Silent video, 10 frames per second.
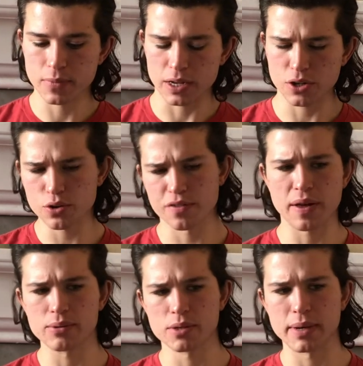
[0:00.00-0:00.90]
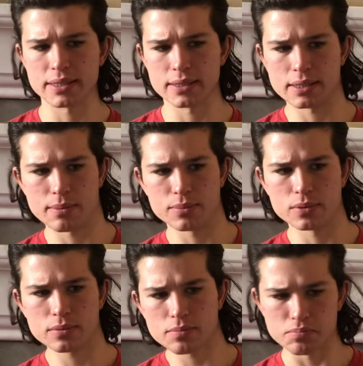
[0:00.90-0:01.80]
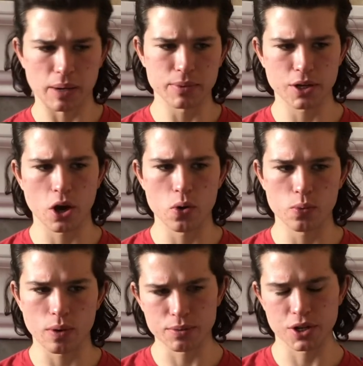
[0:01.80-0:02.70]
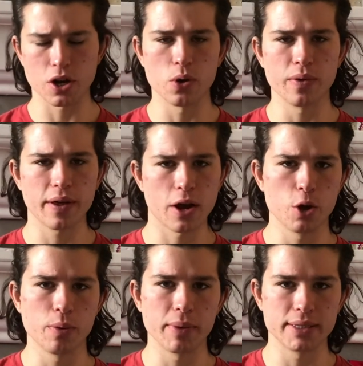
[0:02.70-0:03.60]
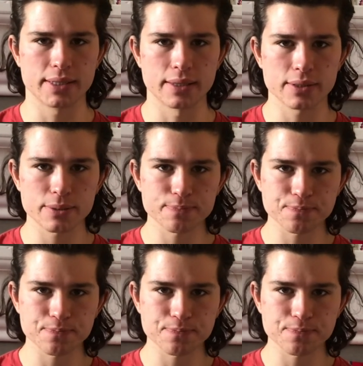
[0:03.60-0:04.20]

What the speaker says: don't know if that was the best example, but I'm gonna go with it. I hope it made sense.